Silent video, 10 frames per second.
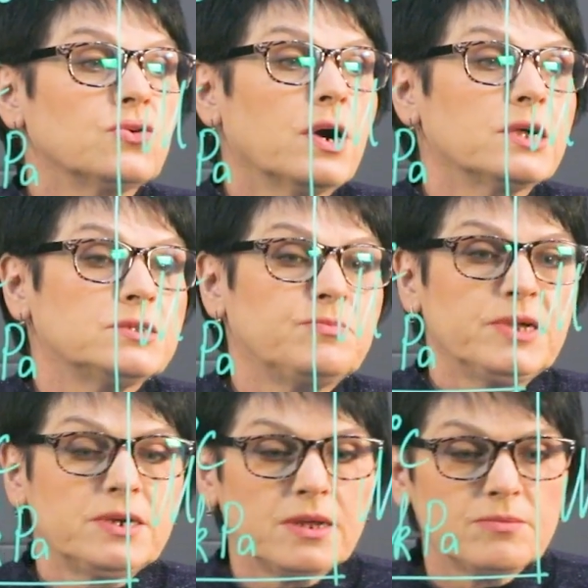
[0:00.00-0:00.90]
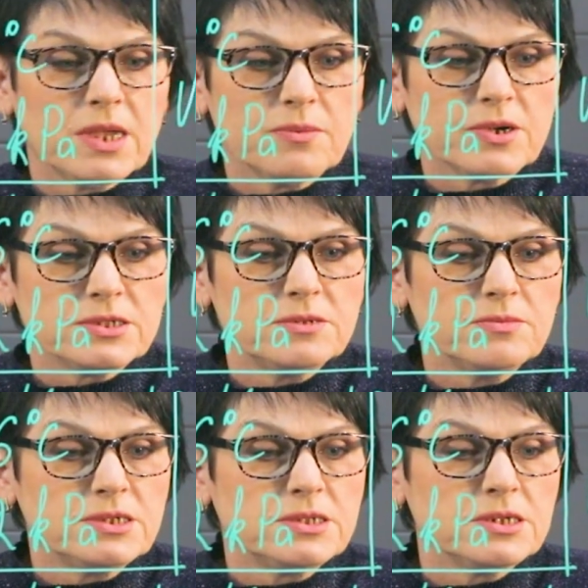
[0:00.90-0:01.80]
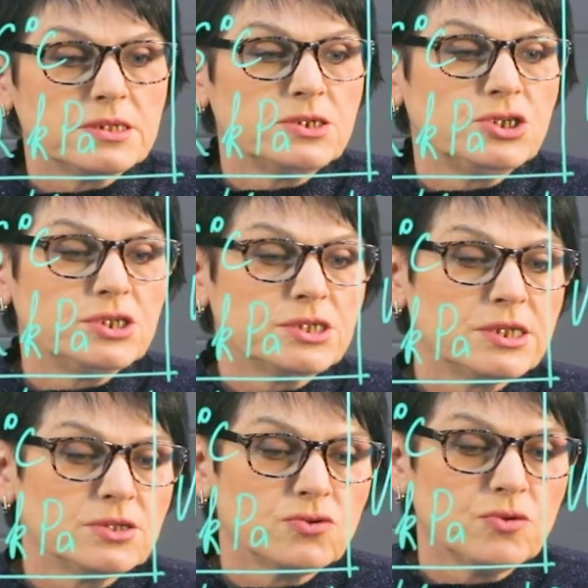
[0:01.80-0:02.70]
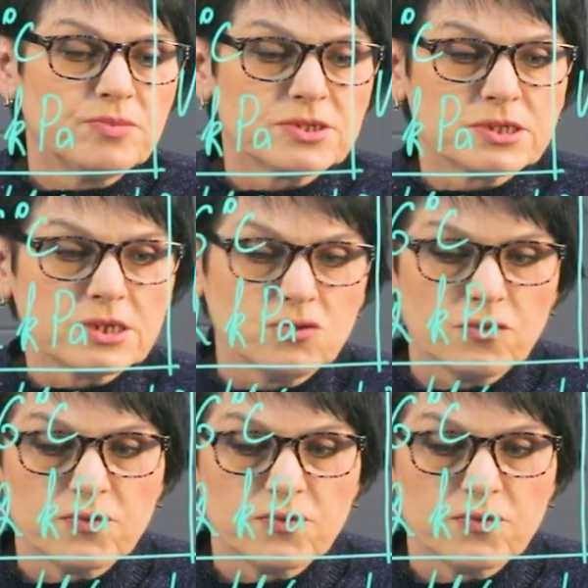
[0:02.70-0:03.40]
That's it. And now we need to do a numerical substitution.